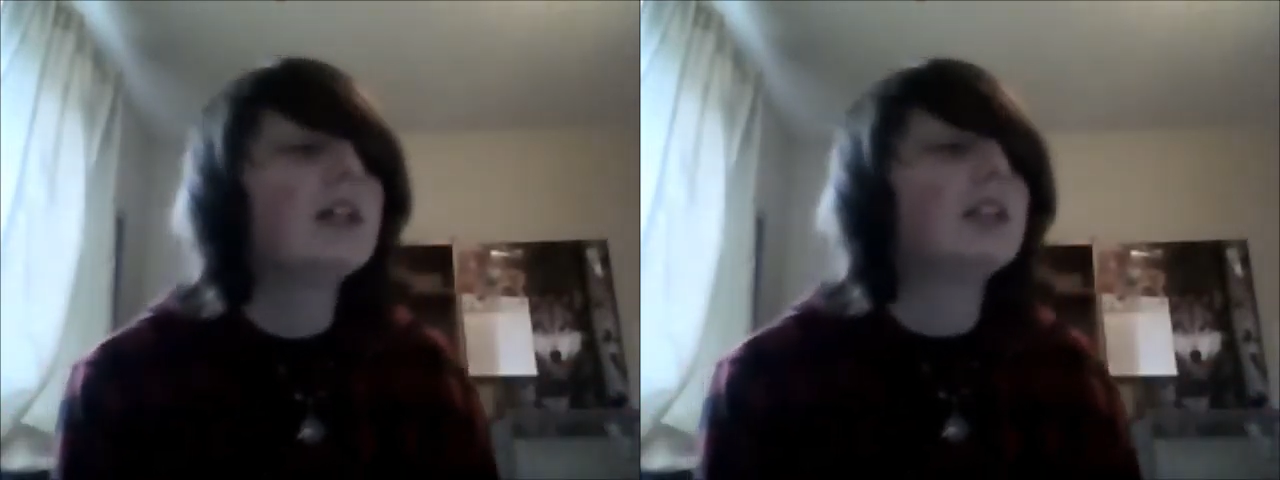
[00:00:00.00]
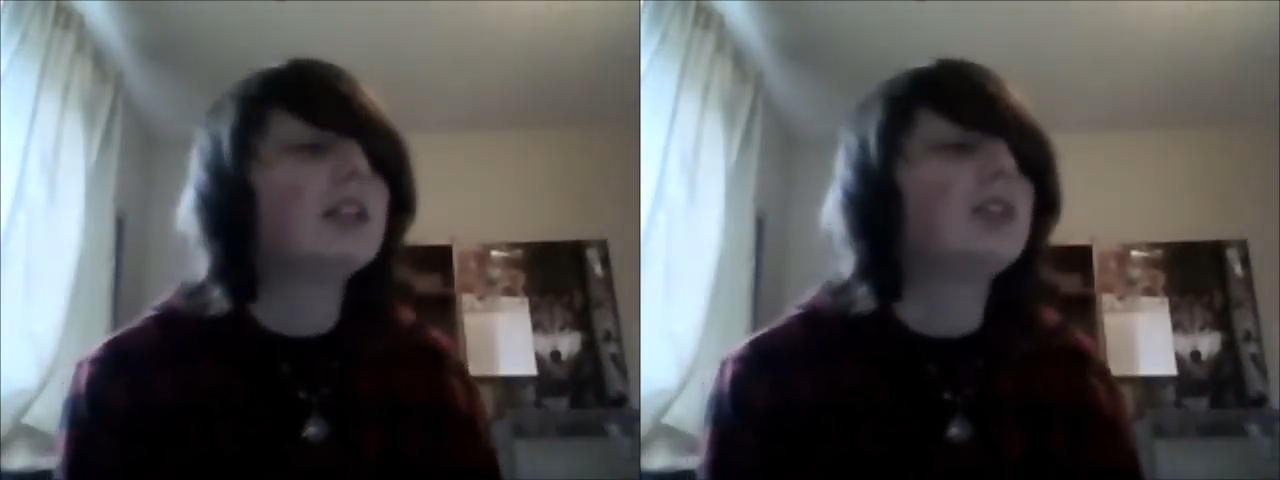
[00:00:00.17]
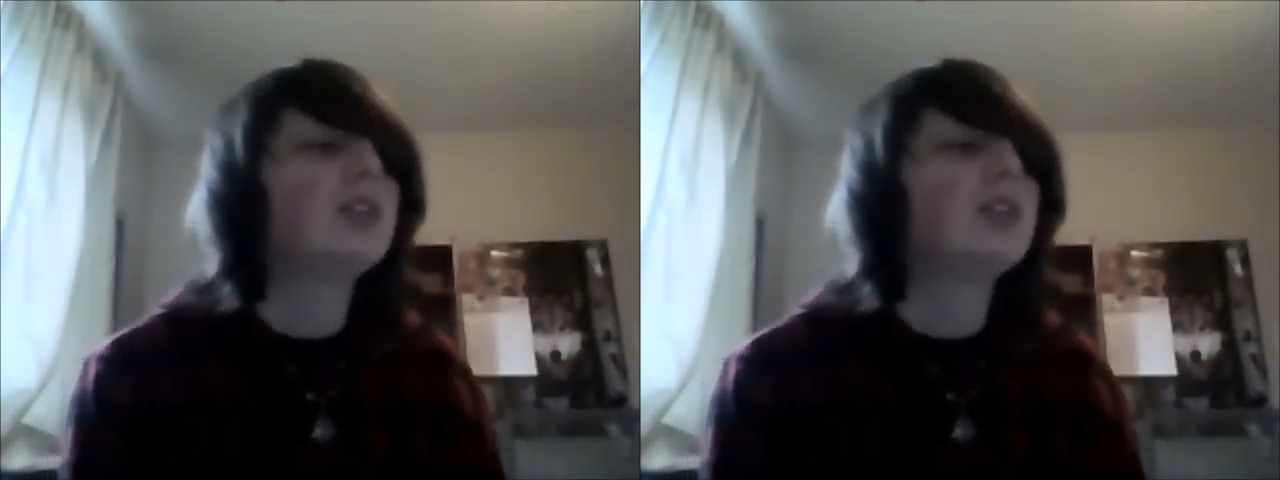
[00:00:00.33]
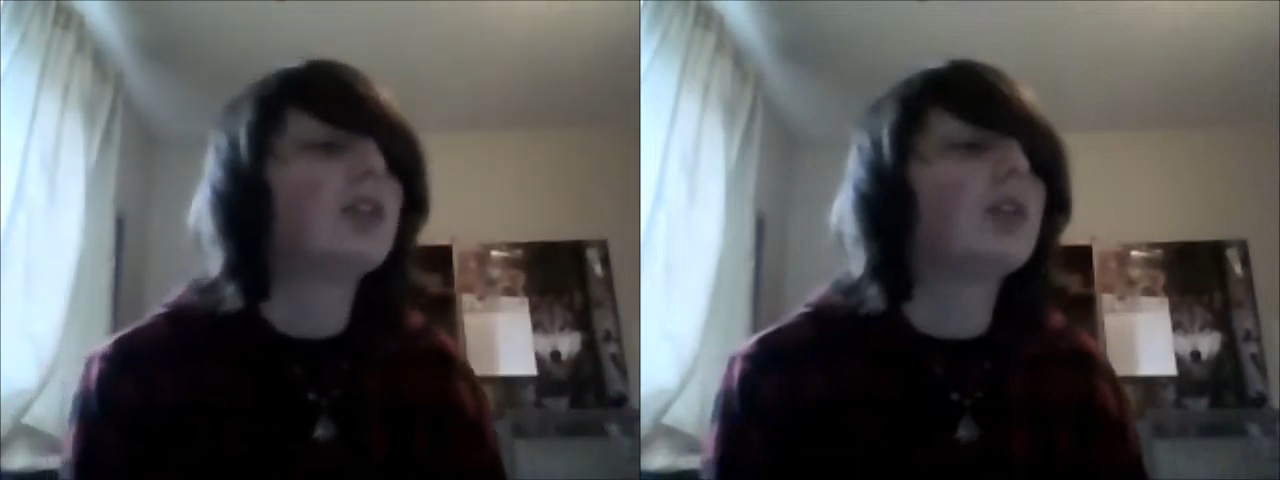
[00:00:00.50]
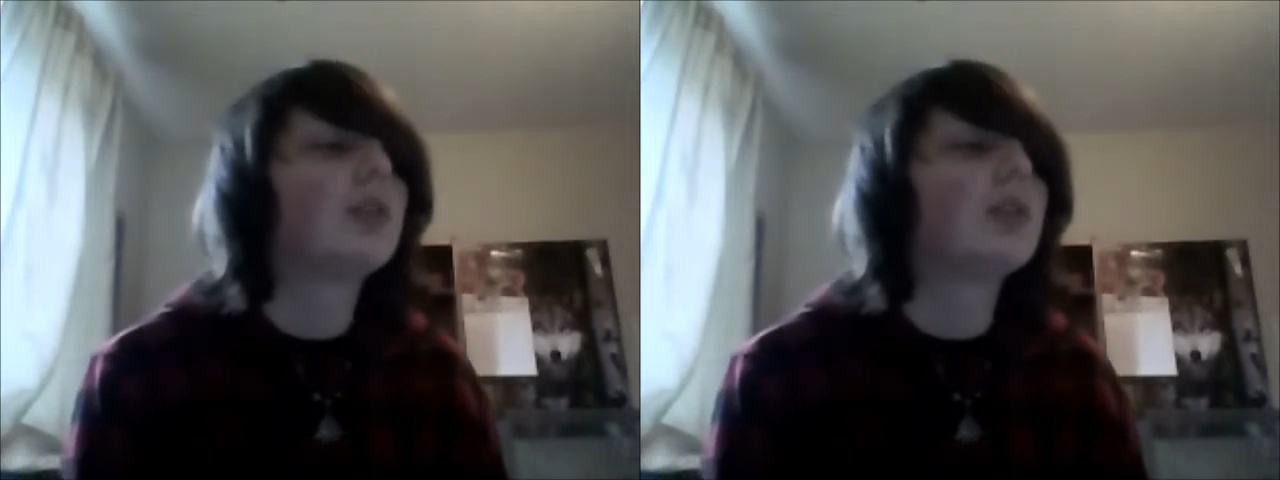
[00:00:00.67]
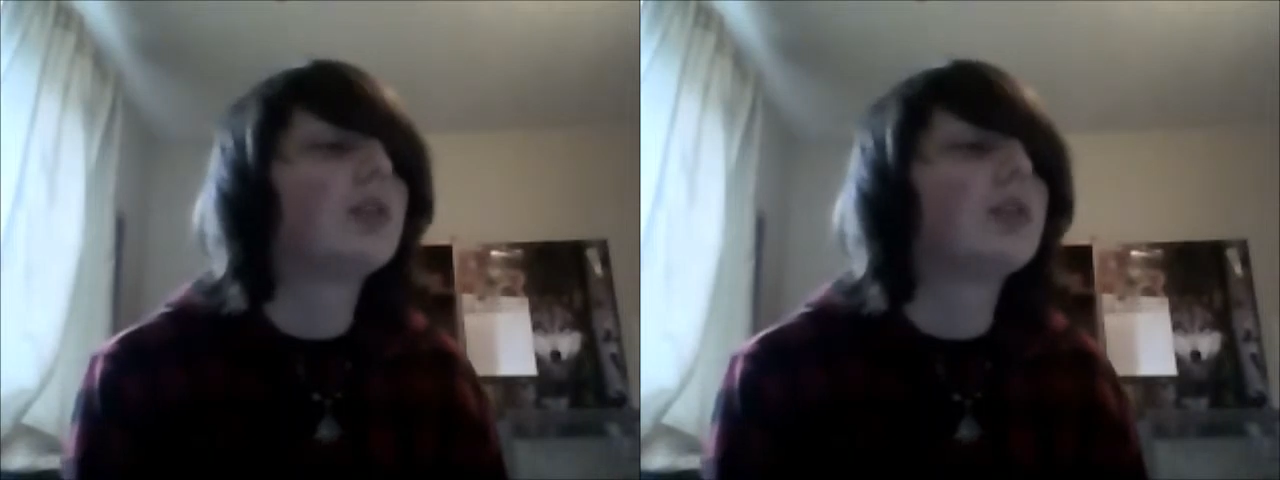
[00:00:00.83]

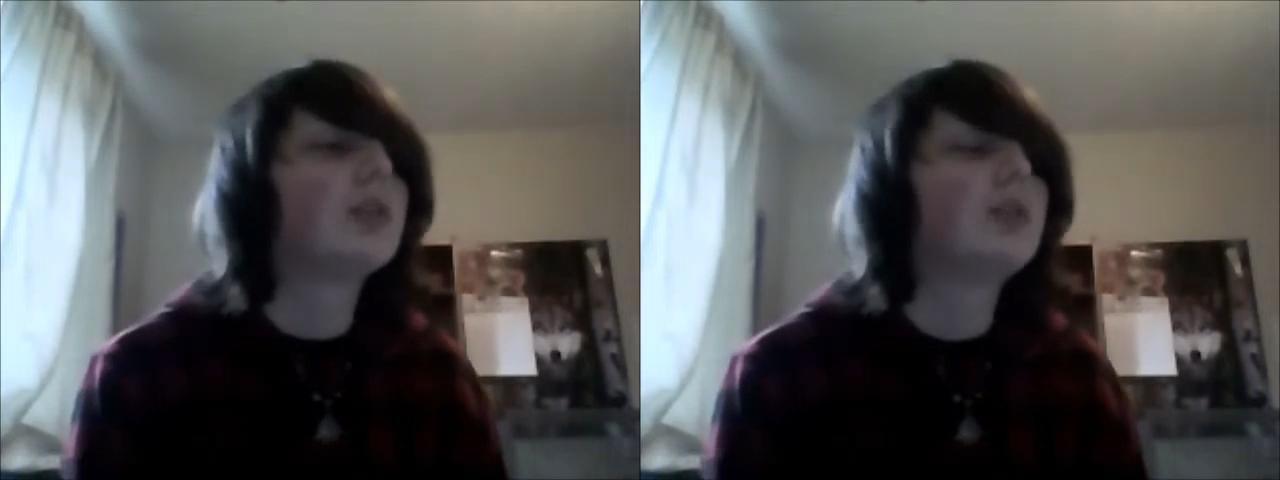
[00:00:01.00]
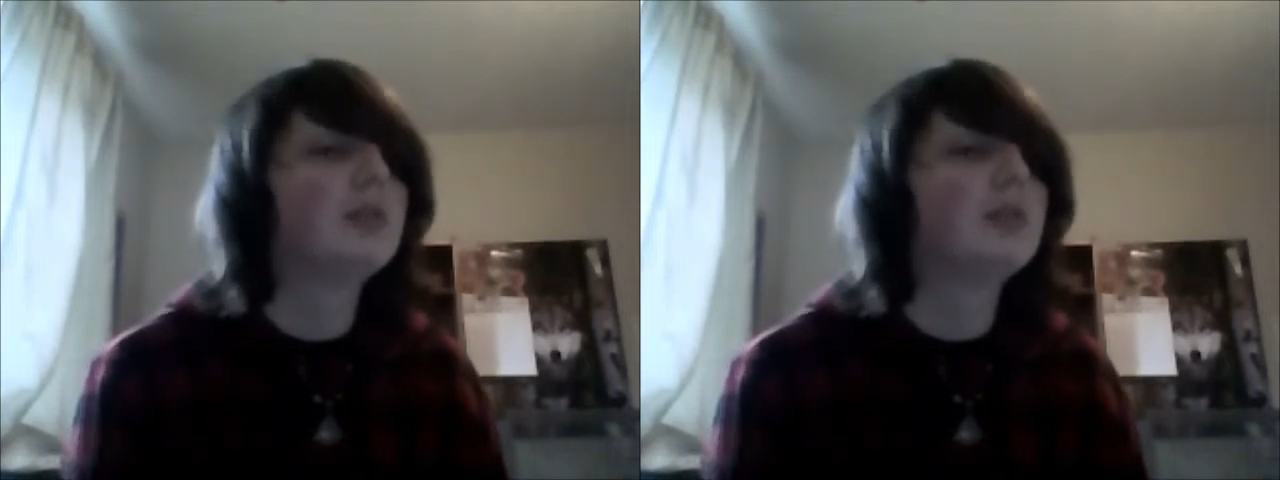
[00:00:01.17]
So,